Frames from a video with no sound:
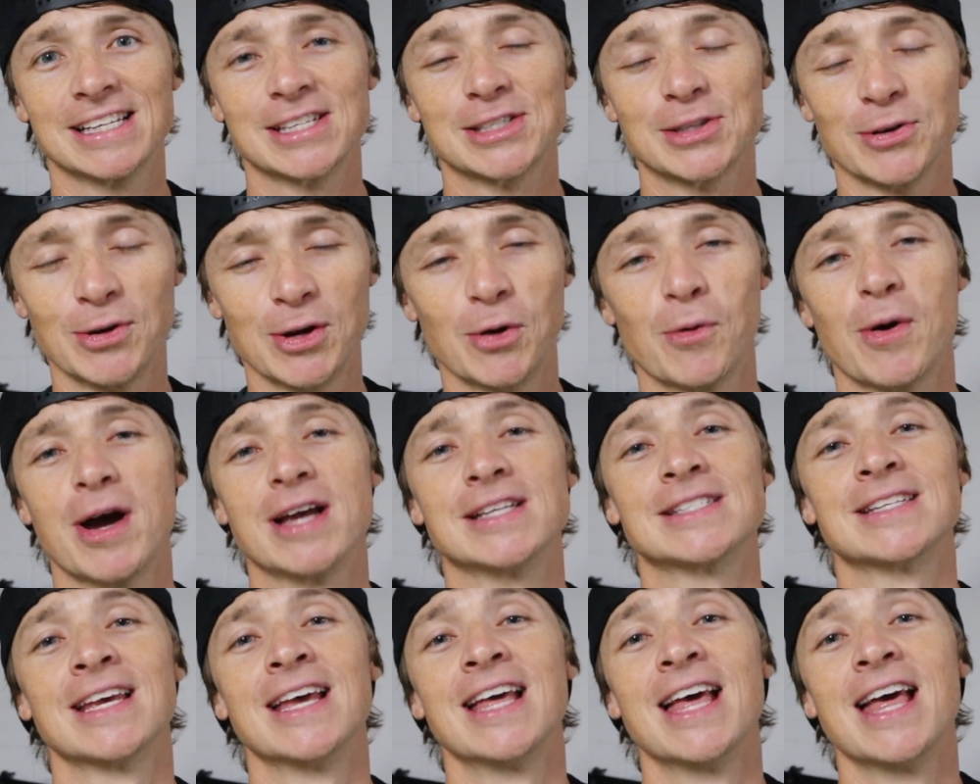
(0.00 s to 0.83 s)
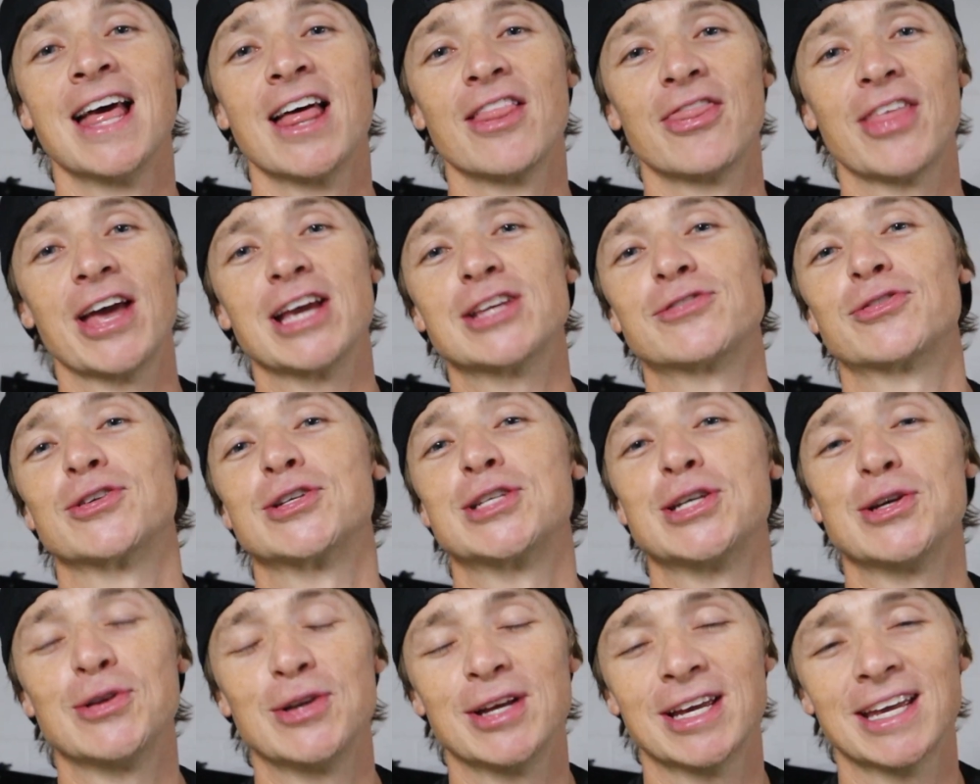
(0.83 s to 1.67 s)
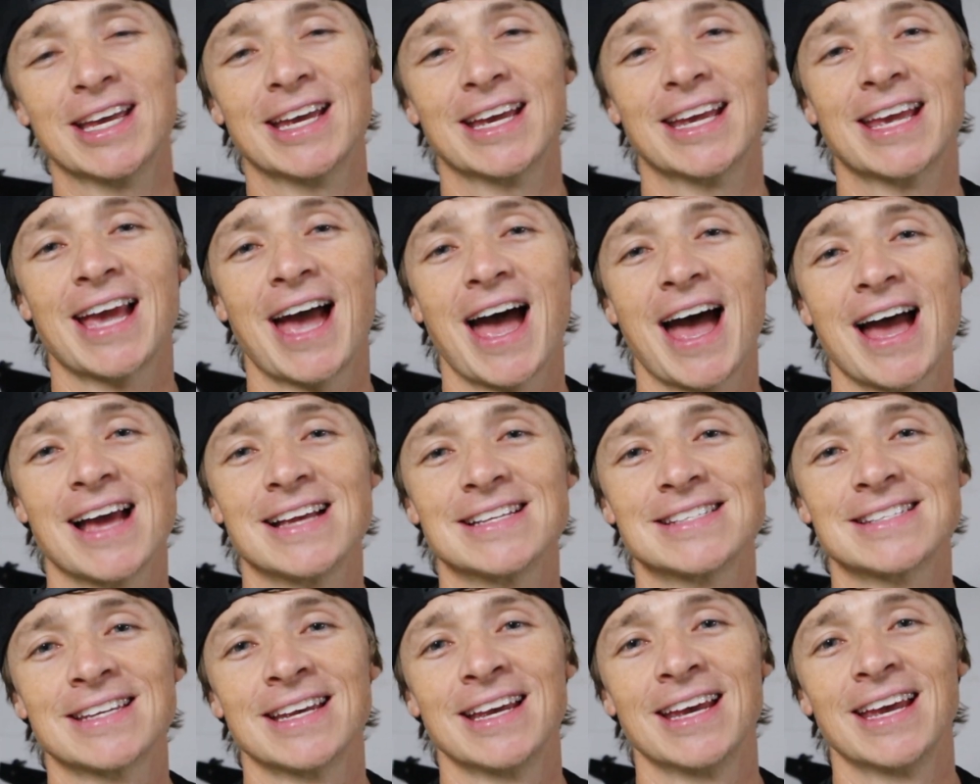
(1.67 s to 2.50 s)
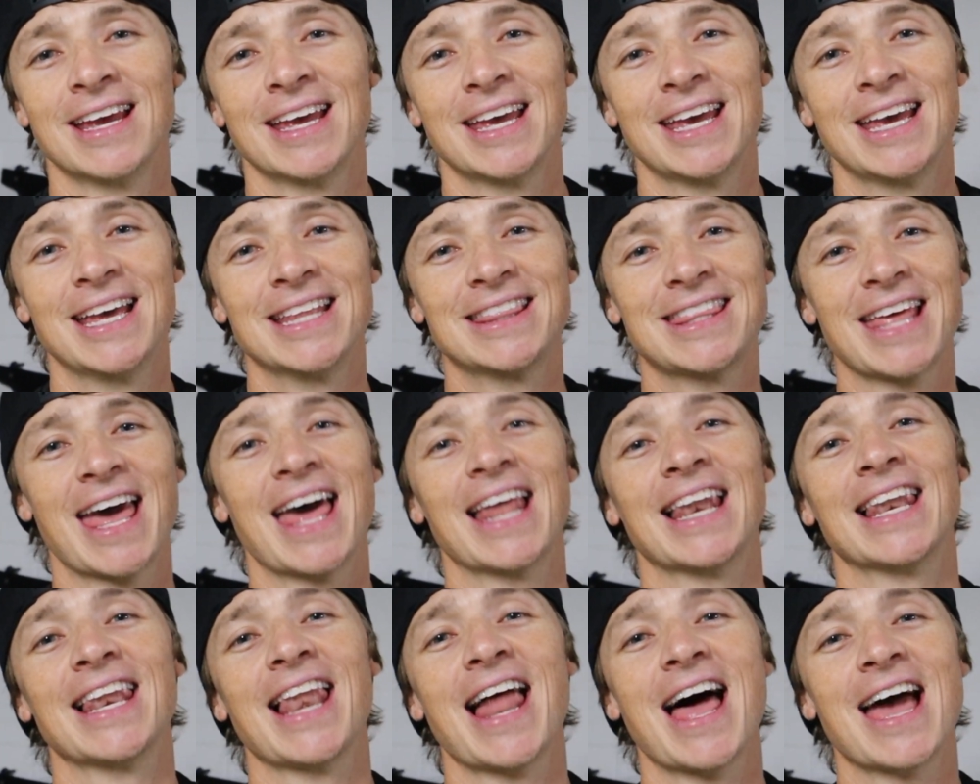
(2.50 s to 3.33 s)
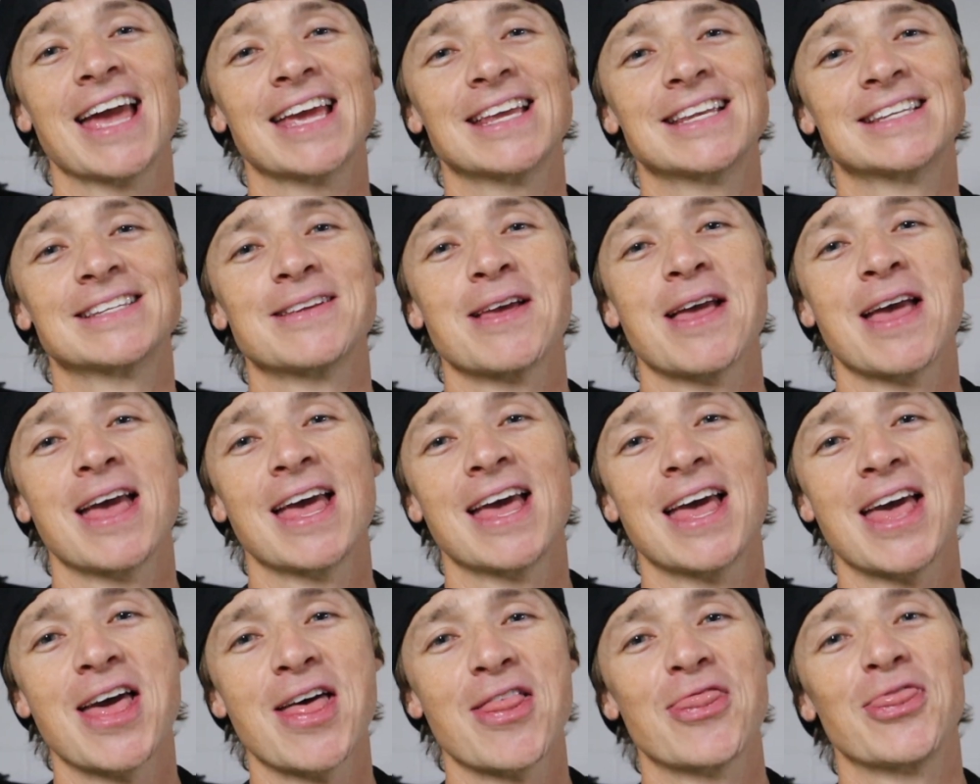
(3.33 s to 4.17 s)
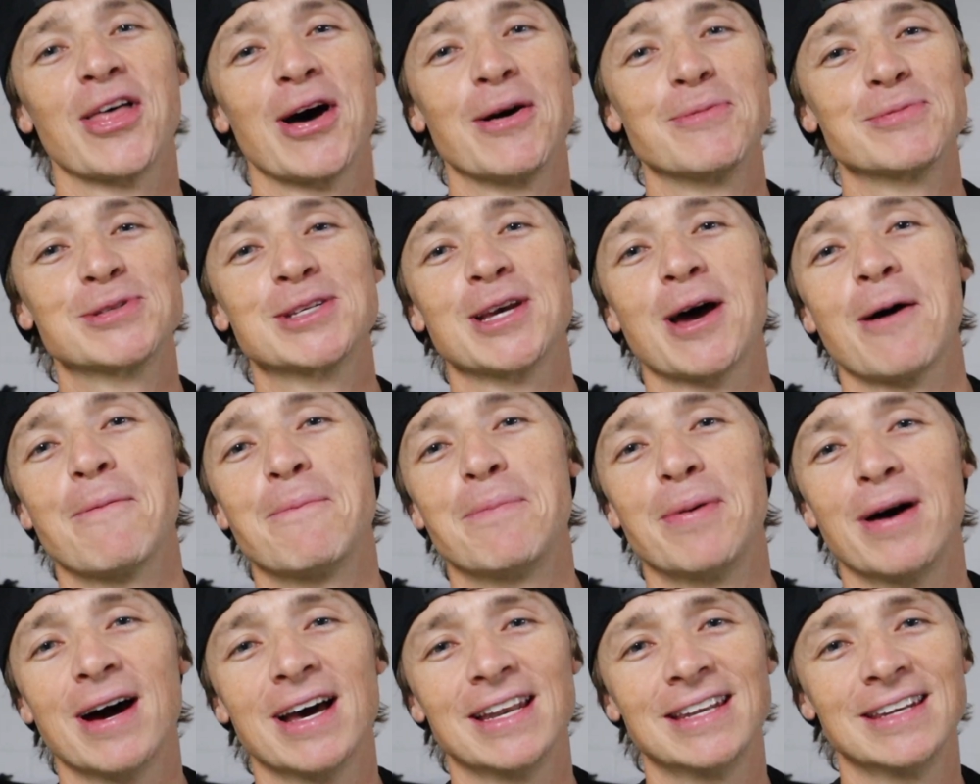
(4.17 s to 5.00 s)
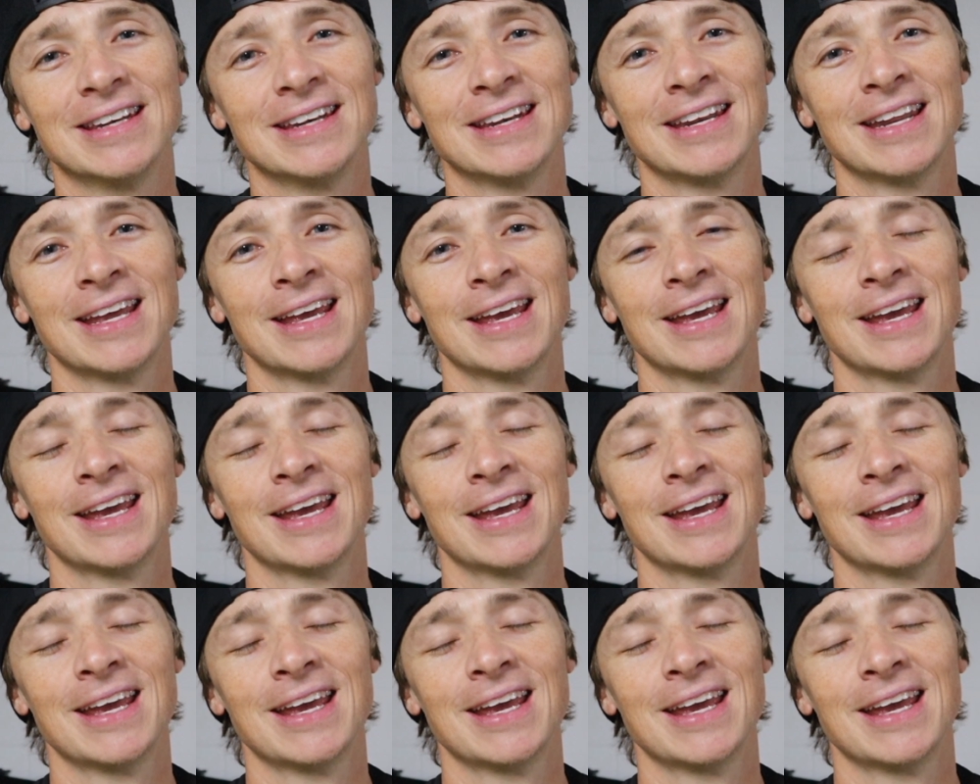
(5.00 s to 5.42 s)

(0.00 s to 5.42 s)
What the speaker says: So anyways, thanks for tuning in guys. Hit that like, thumbs up button.